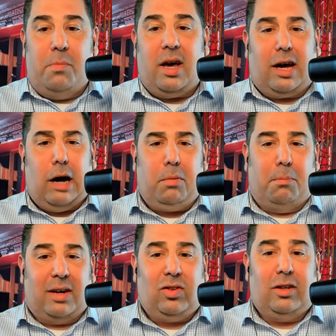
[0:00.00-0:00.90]
You got a couple
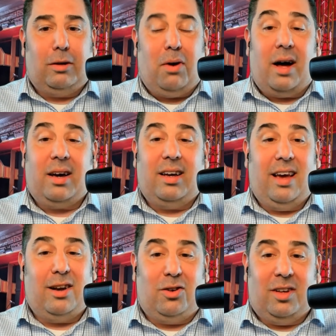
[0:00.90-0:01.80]
bucks in your pocket. You
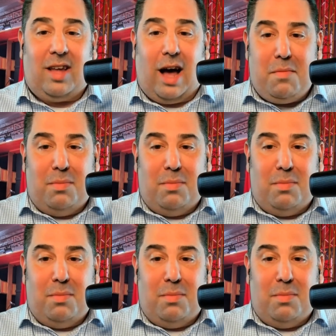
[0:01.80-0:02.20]
had a good time.